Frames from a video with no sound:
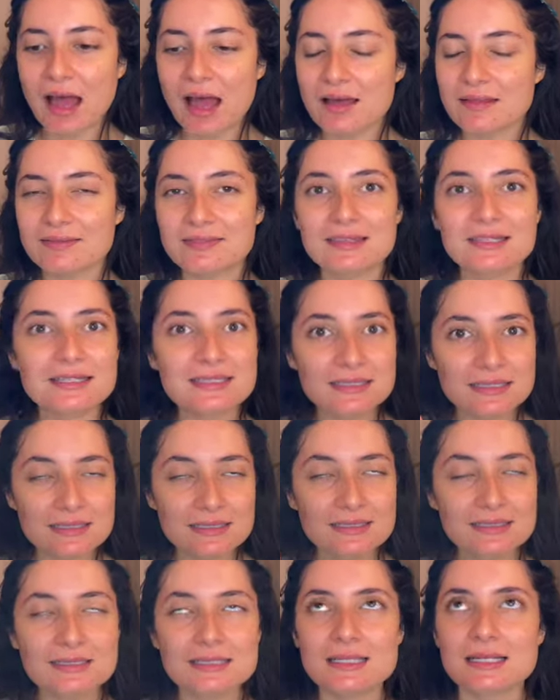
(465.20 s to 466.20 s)
This
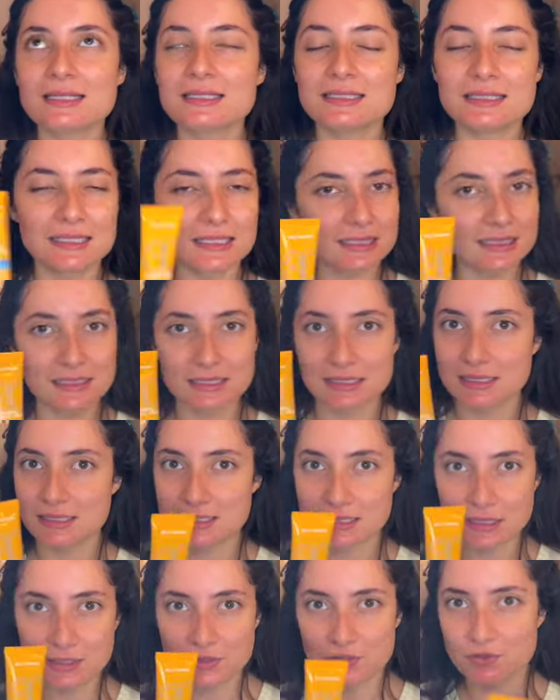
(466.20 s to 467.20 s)
is a tinted
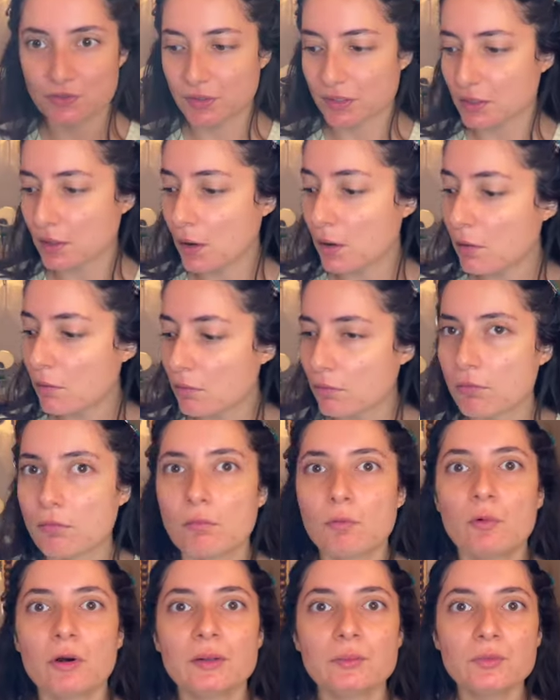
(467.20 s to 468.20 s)
sunscreen. Oh,
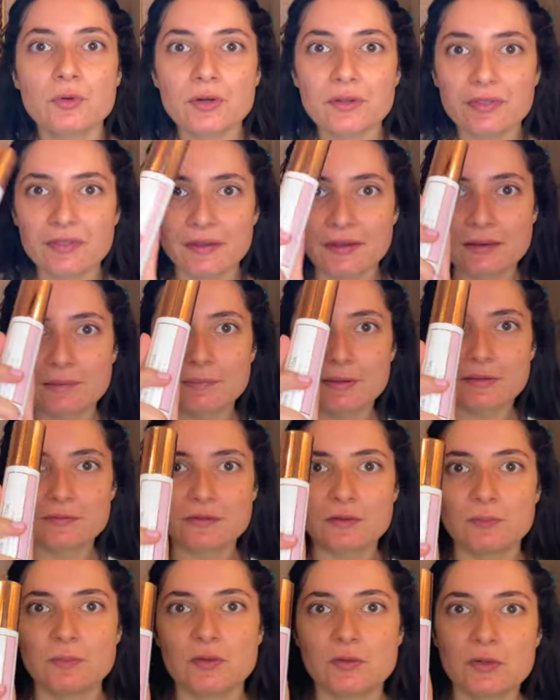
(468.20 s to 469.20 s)
one more thing about
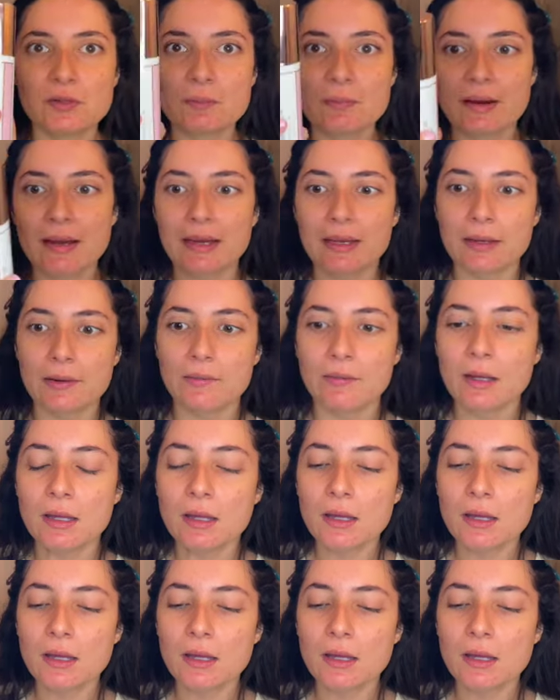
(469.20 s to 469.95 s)
the Beauty Bio.